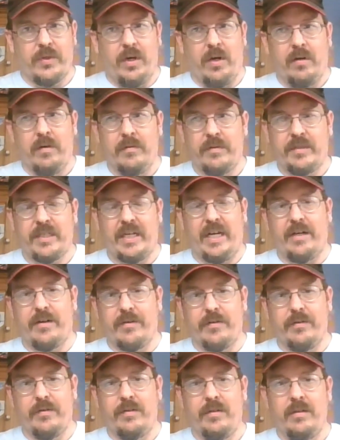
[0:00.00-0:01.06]
saw,
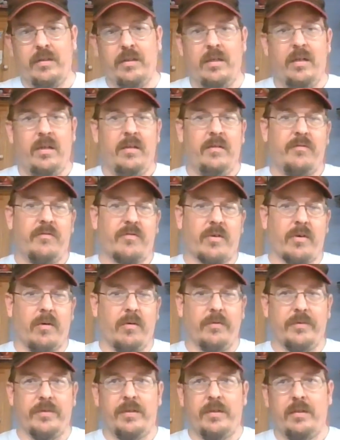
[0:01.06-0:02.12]
sanders,
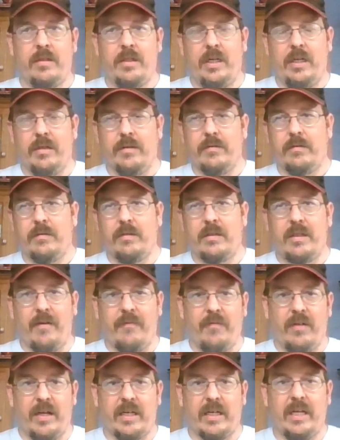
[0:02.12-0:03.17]
drills,
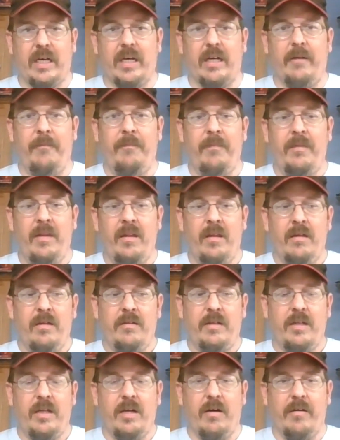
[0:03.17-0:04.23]
stuff like that,
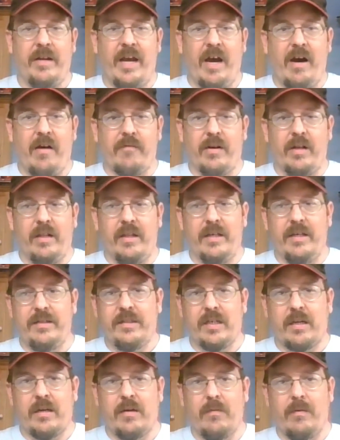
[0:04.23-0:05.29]
and how
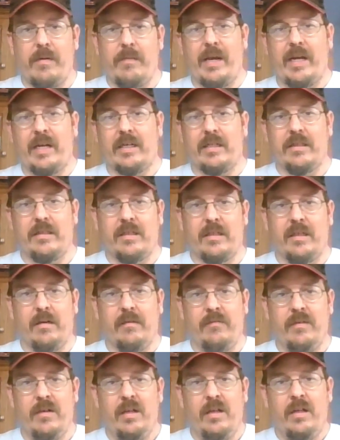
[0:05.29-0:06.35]
realistic can we make this
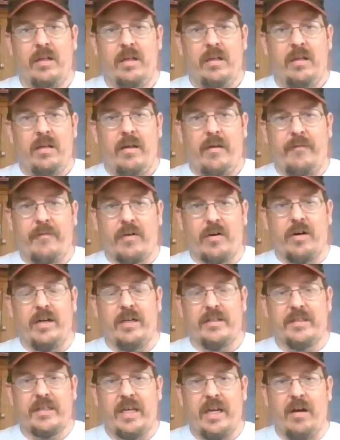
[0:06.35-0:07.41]
stuff? If you're
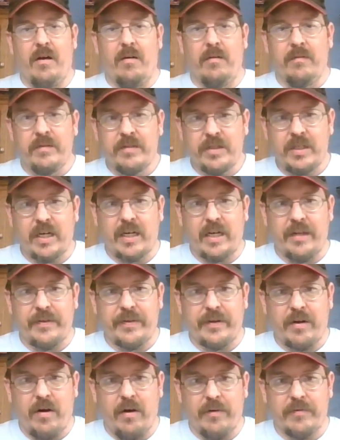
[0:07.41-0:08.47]
into scale, check out
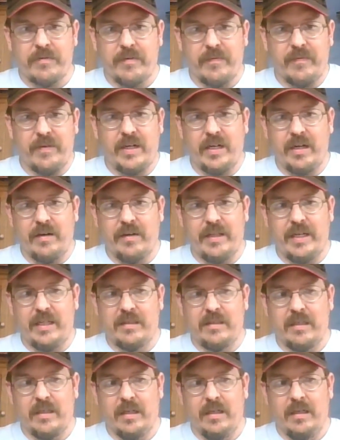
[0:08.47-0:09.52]
the Cauldron video.
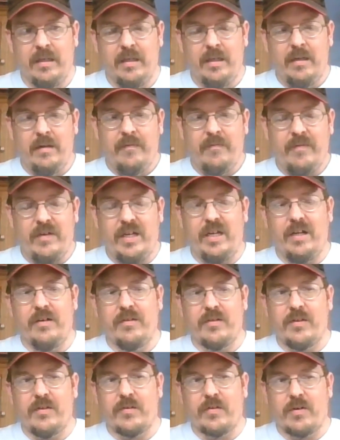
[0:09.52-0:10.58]
That's
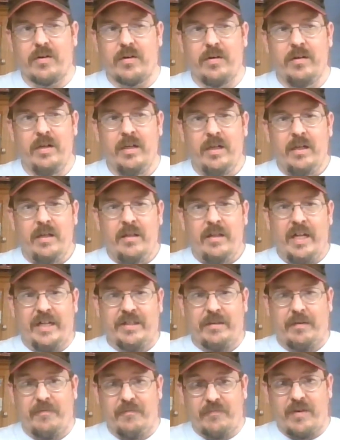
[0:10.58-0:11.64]
videos.
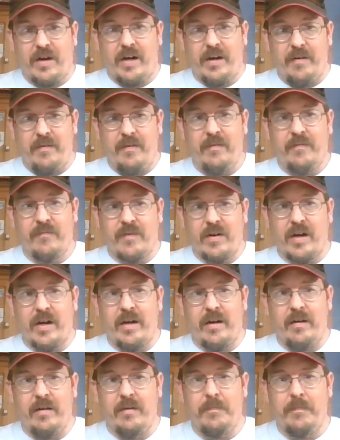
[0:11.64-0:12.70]
That's a very,
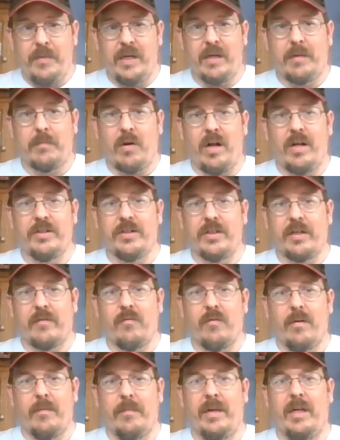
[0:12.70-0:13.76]
very big project
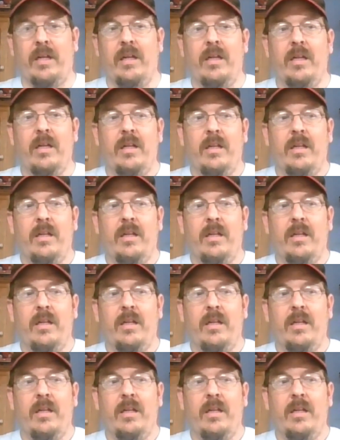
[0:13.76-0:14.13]
for me.